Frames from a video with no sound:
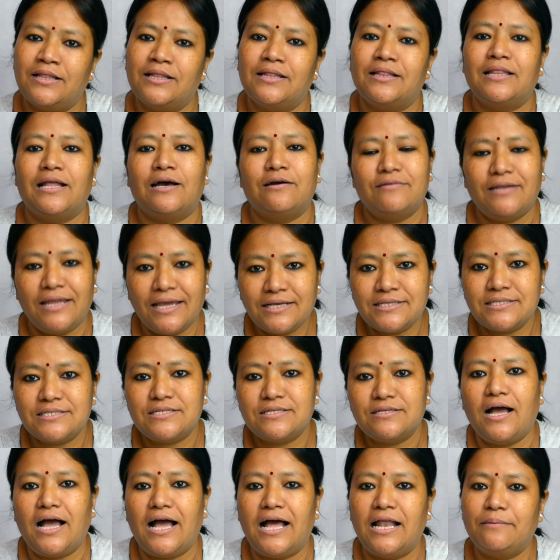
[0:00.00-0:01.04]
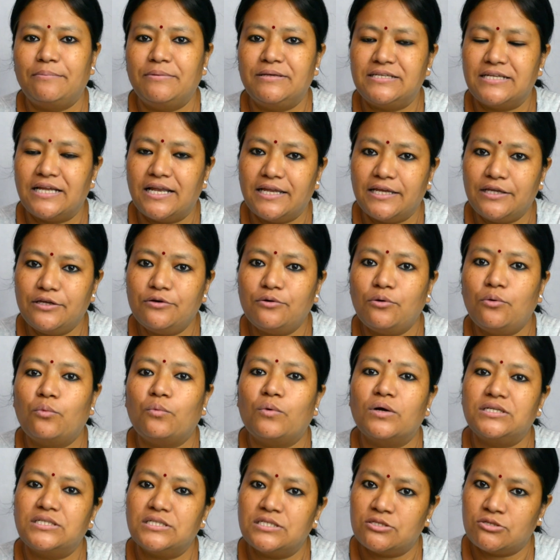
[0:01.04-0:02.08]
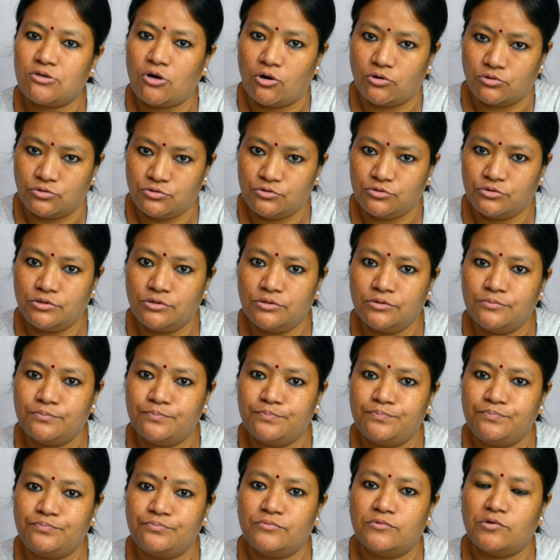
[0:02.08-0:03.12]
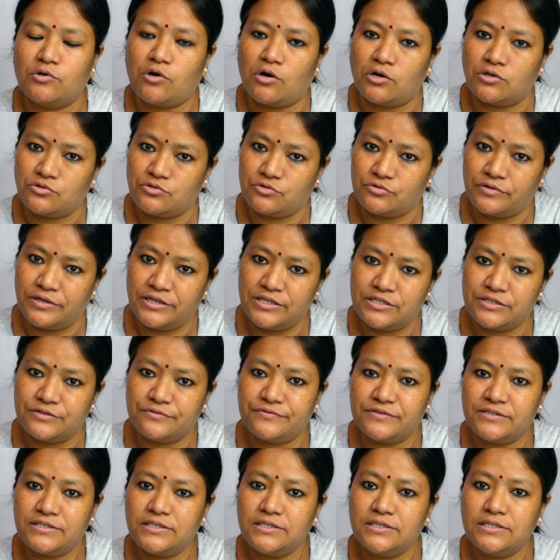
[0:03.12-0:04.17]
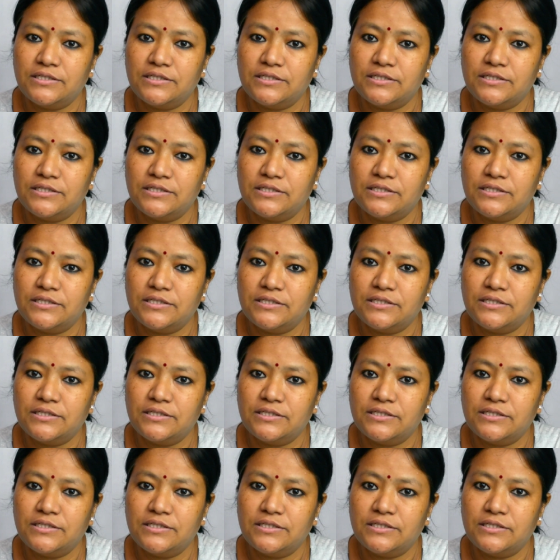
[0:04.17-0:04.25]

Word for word: Now next, I'll be telling you what is contour, contour interval.